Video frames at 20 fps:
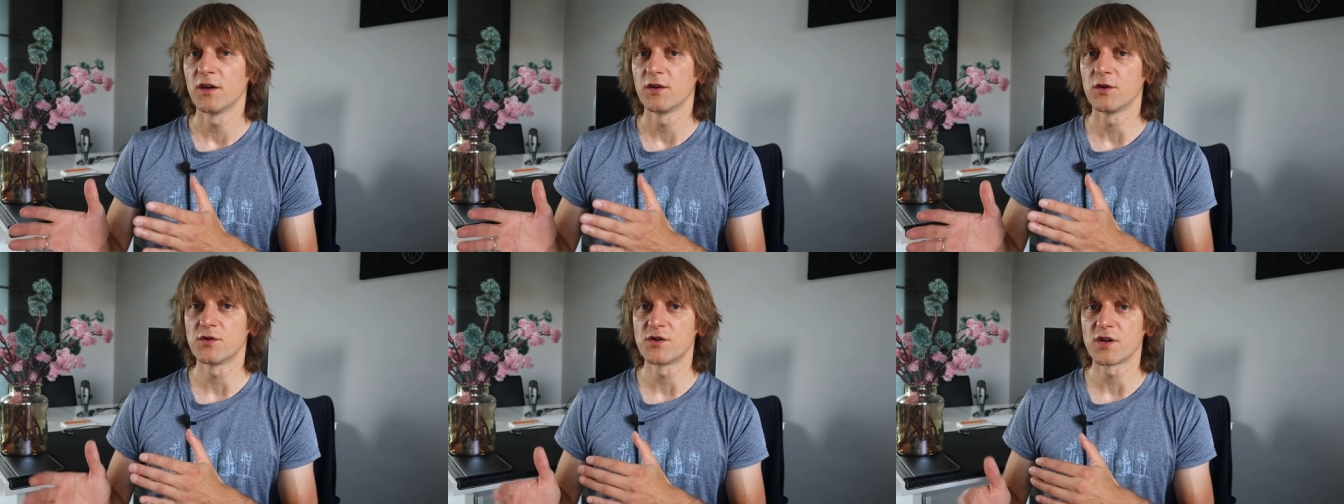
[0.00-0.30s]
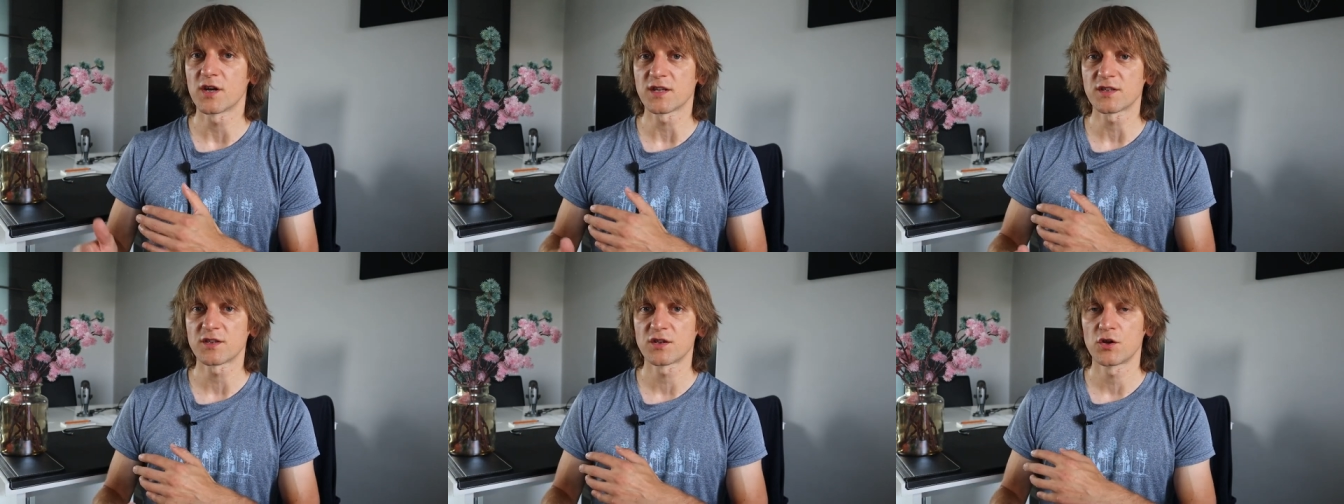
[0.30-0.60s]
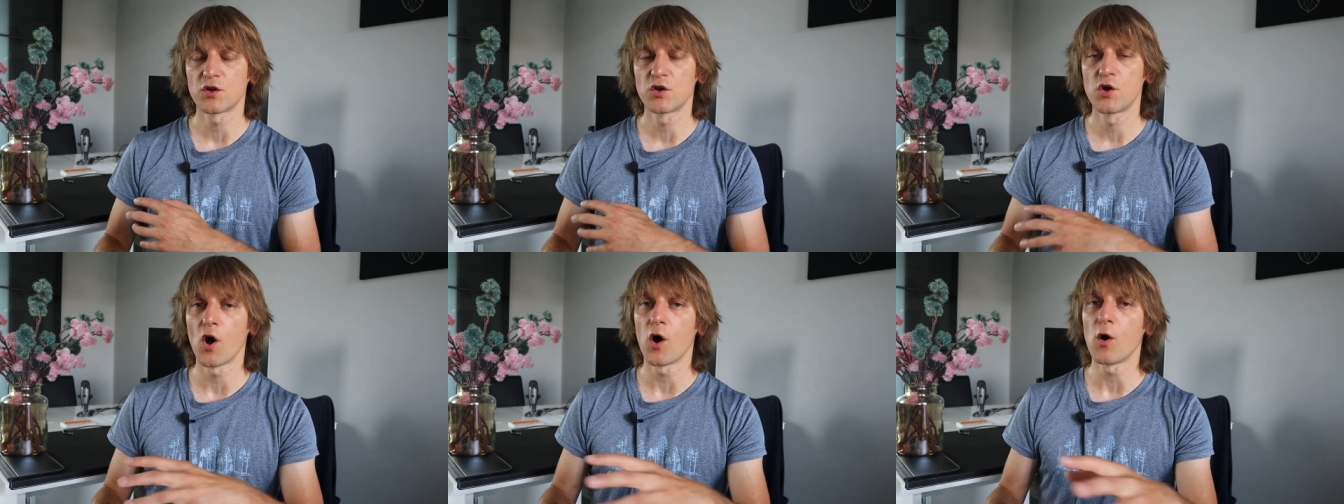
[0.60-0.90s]
you just
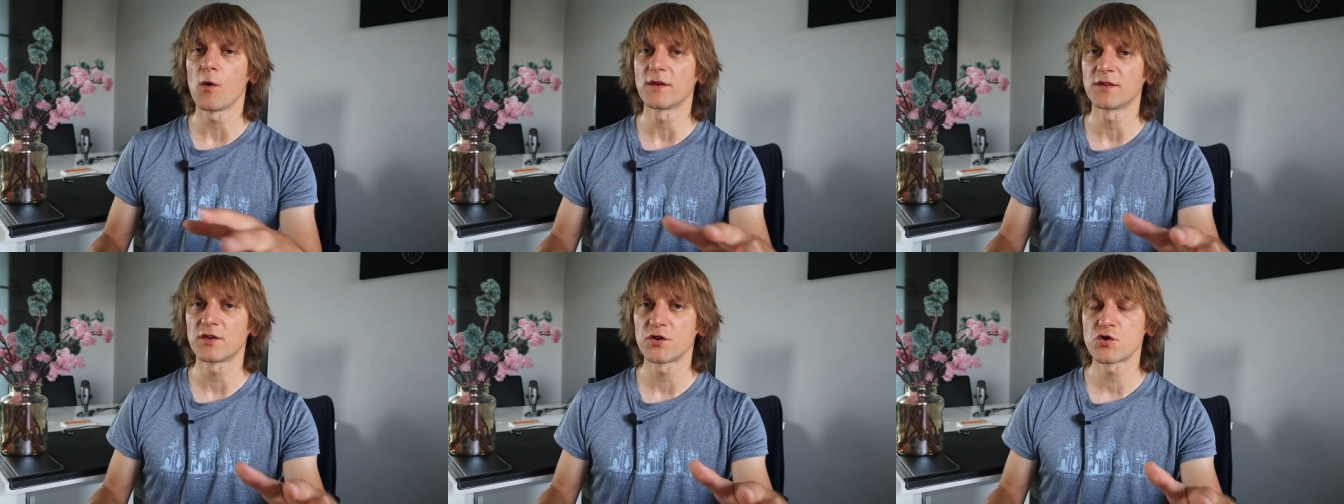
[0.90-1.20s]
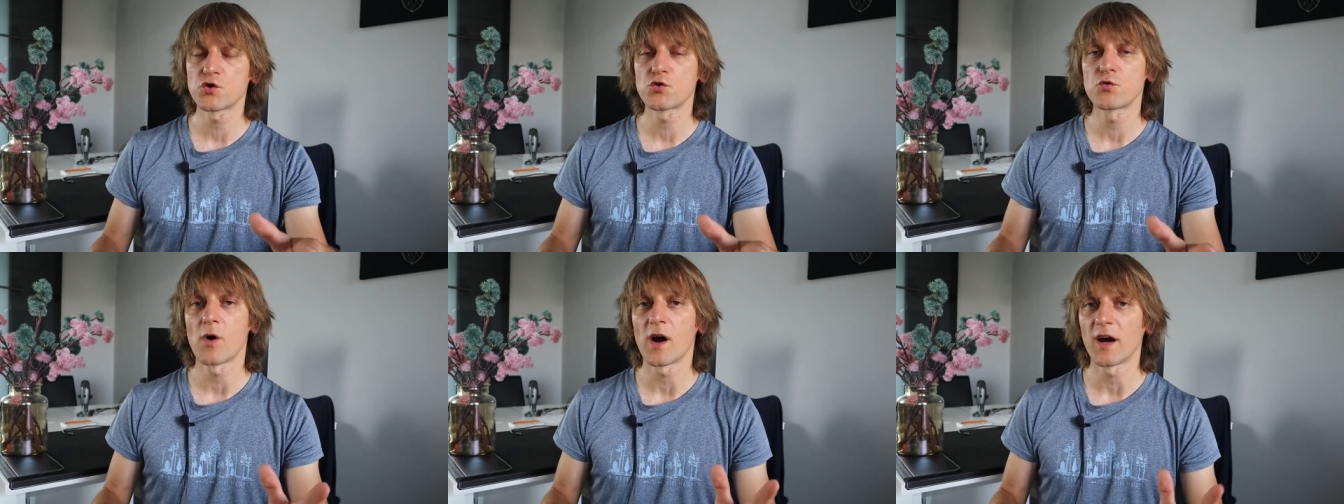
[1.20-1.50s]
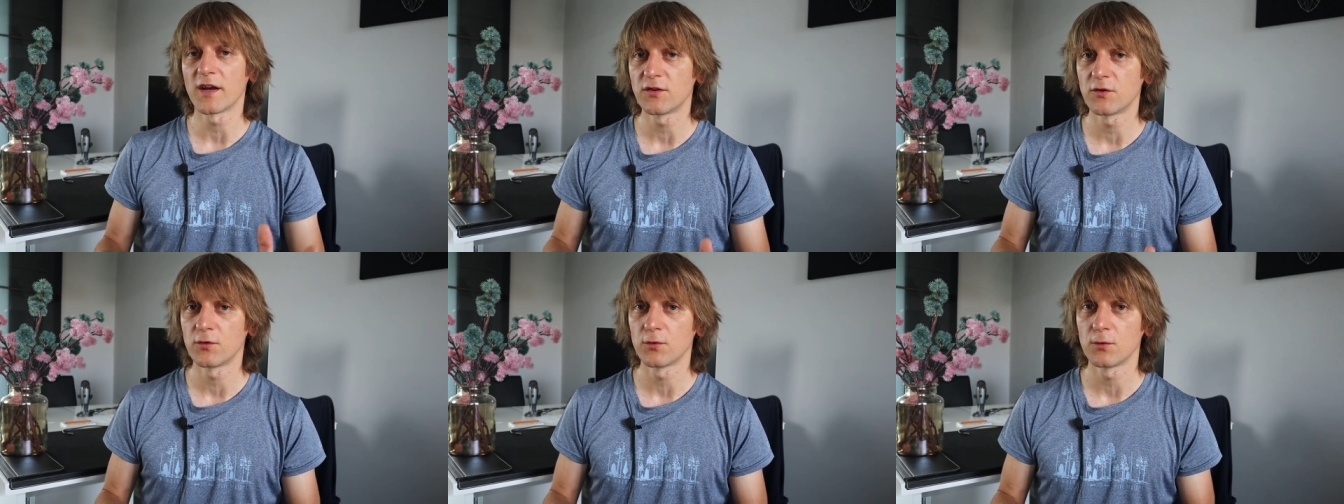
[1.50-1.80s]
go and
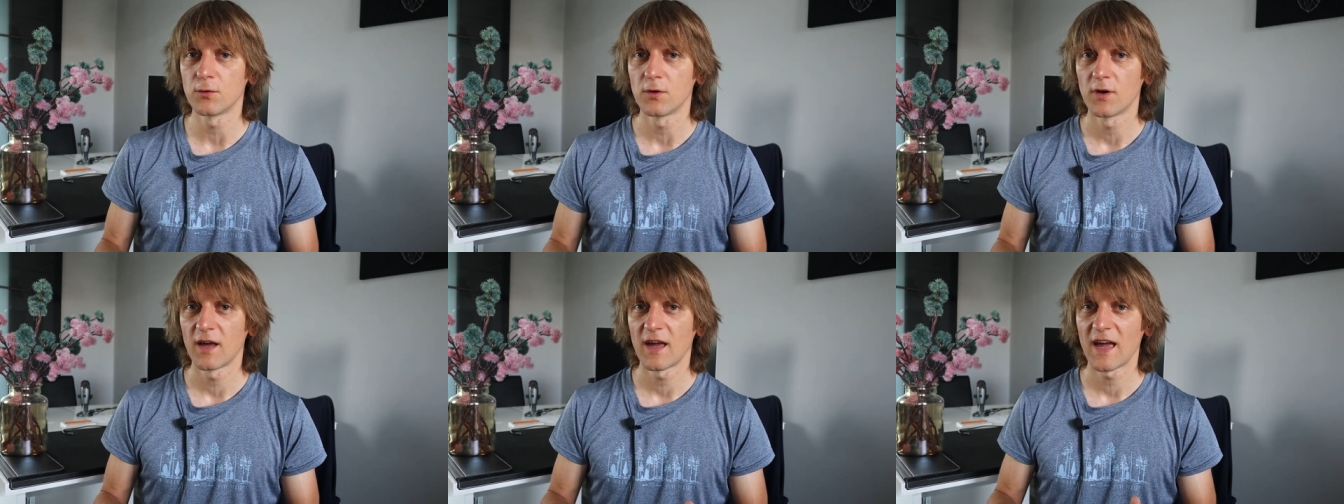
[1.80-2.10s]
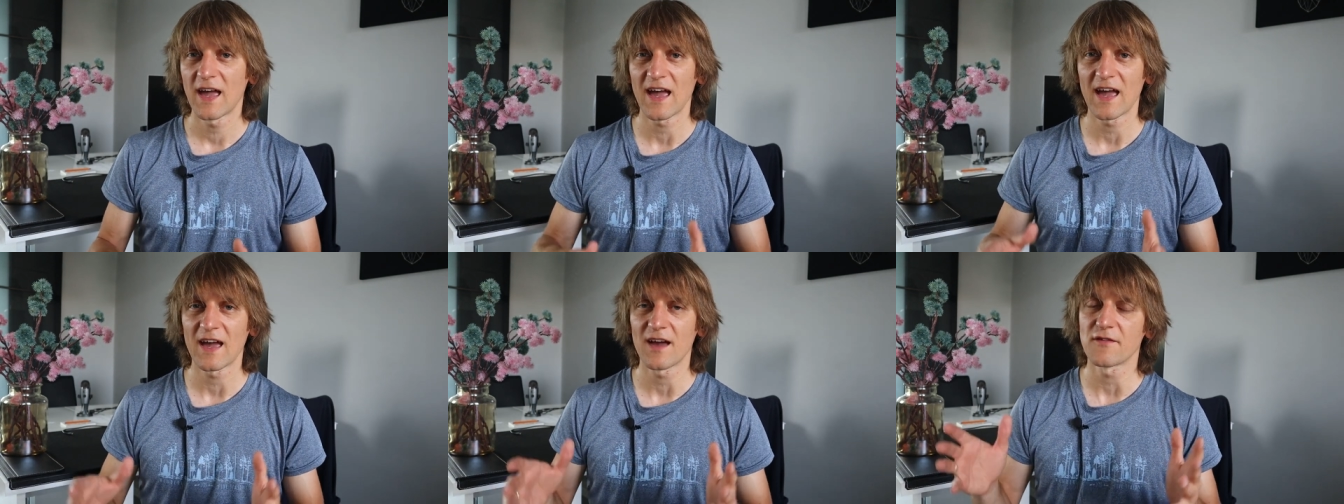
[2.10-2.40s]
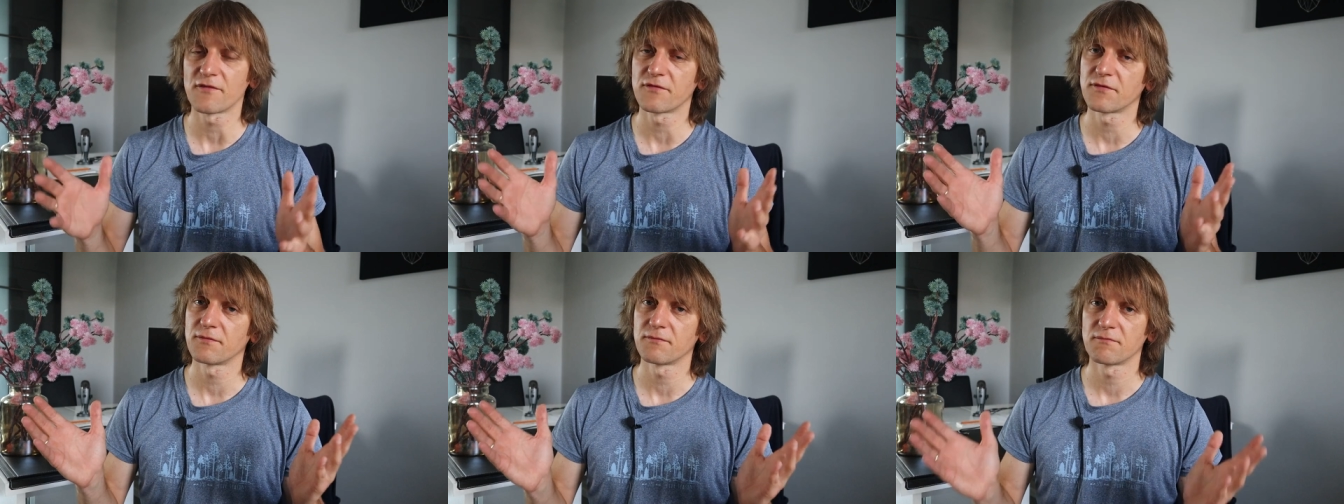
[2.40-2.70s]
try to
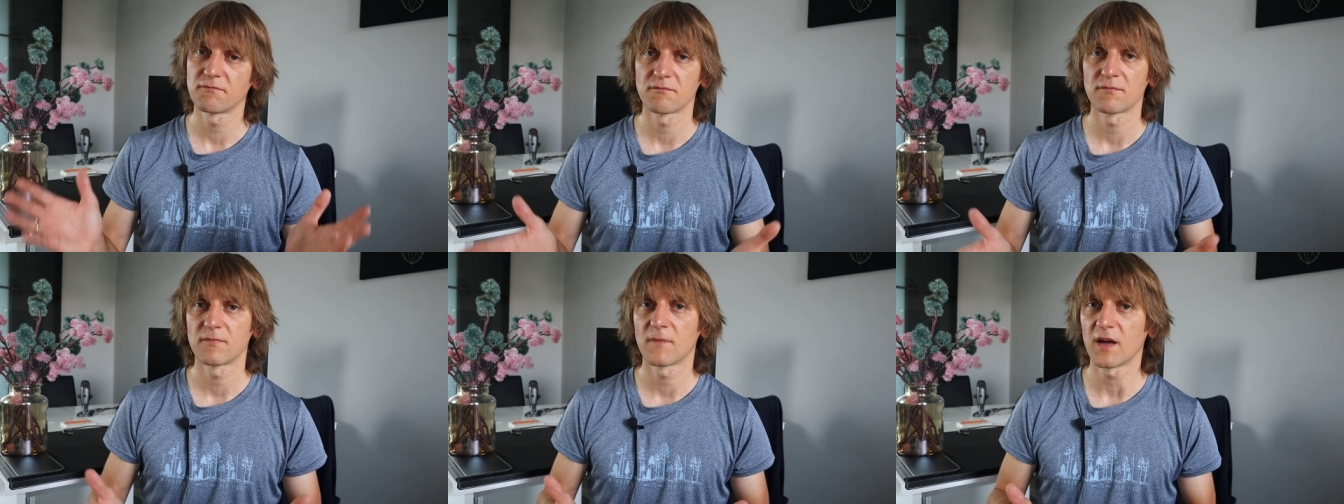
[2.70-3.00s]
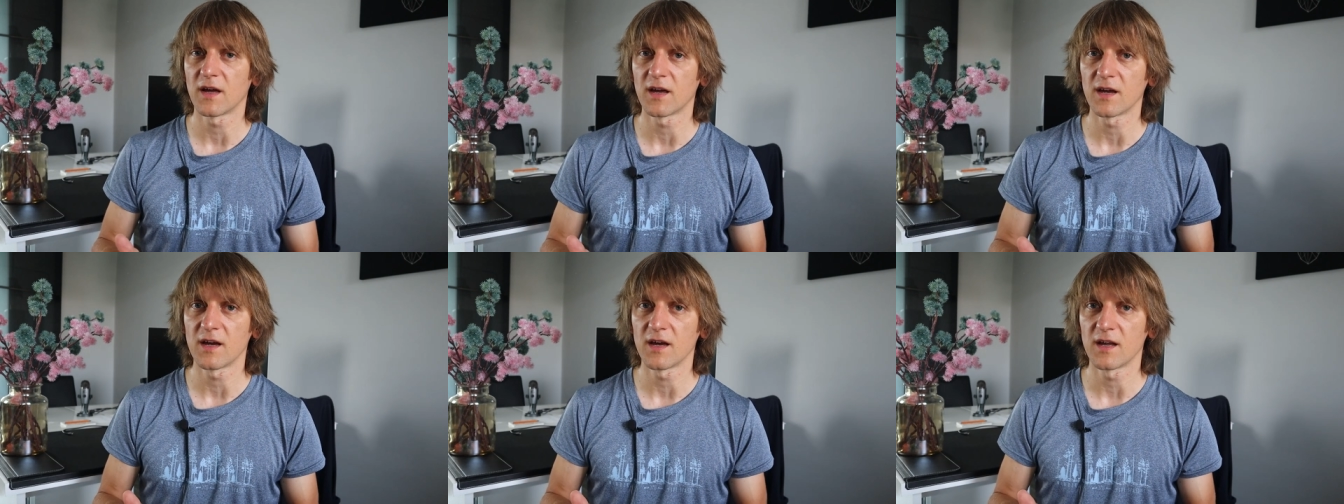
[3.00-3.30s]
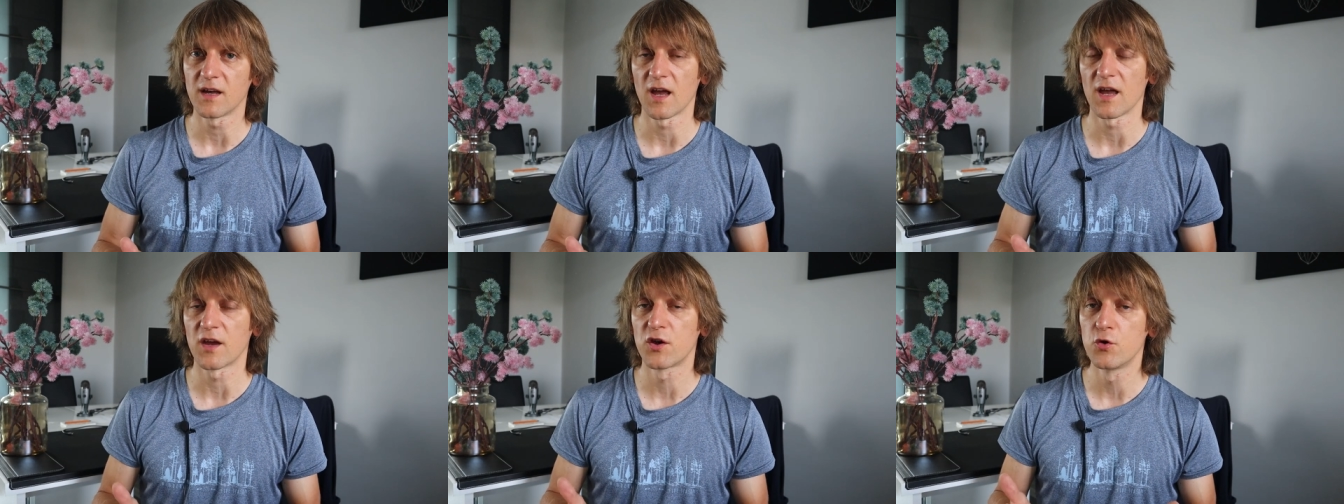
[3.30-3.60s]
have
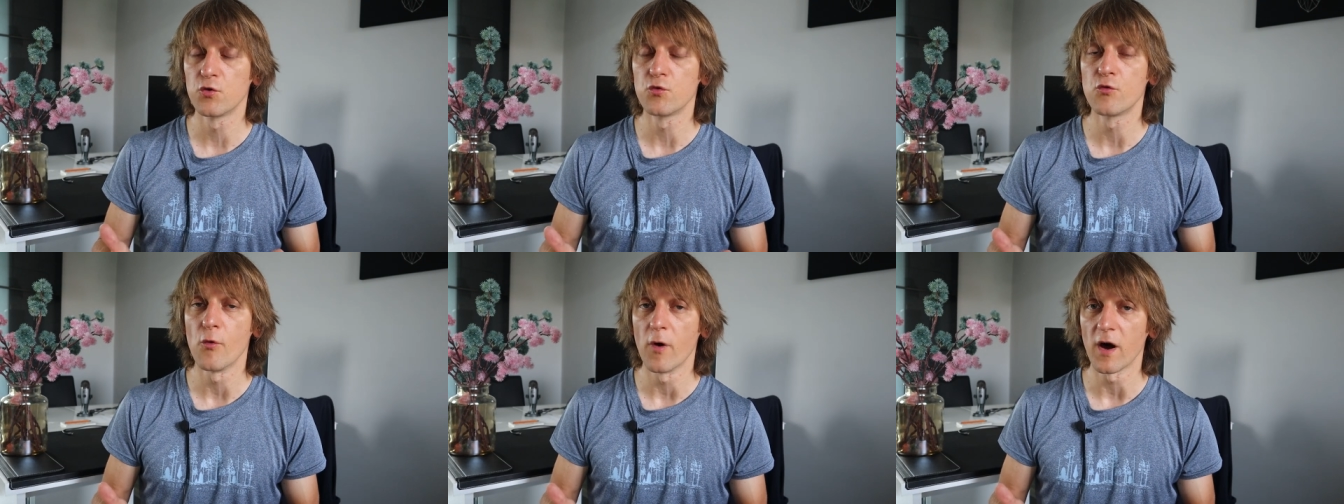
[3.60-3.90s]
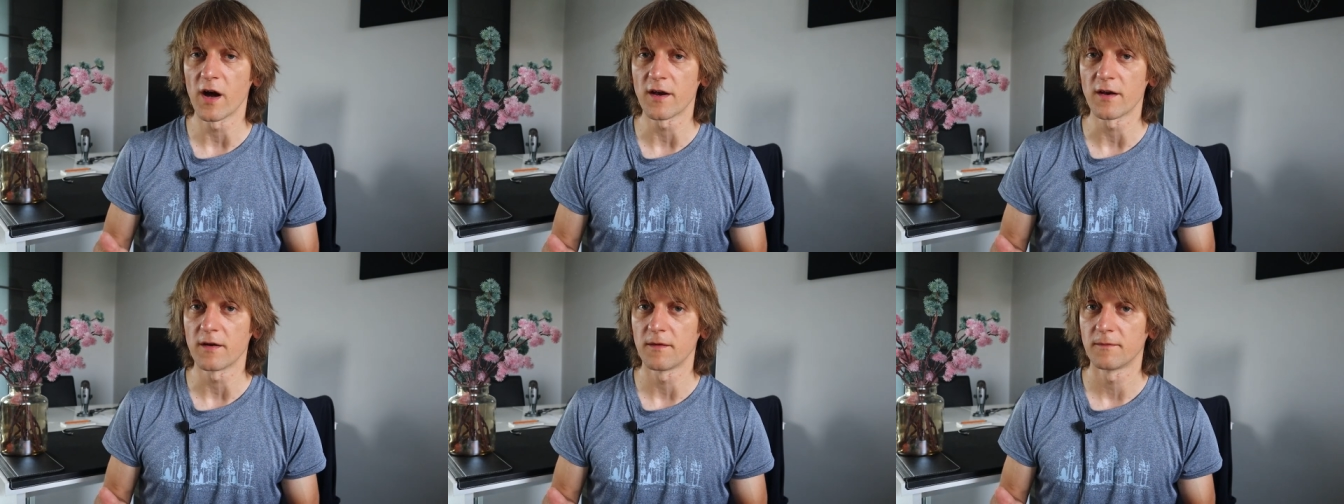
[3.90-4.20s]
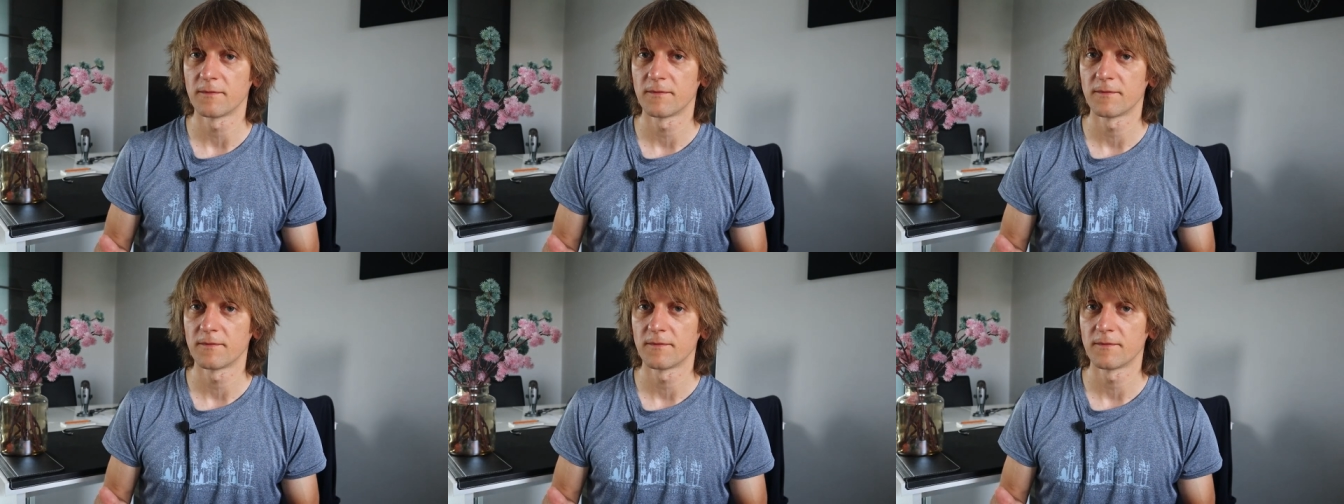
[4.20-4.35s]
a, a good run,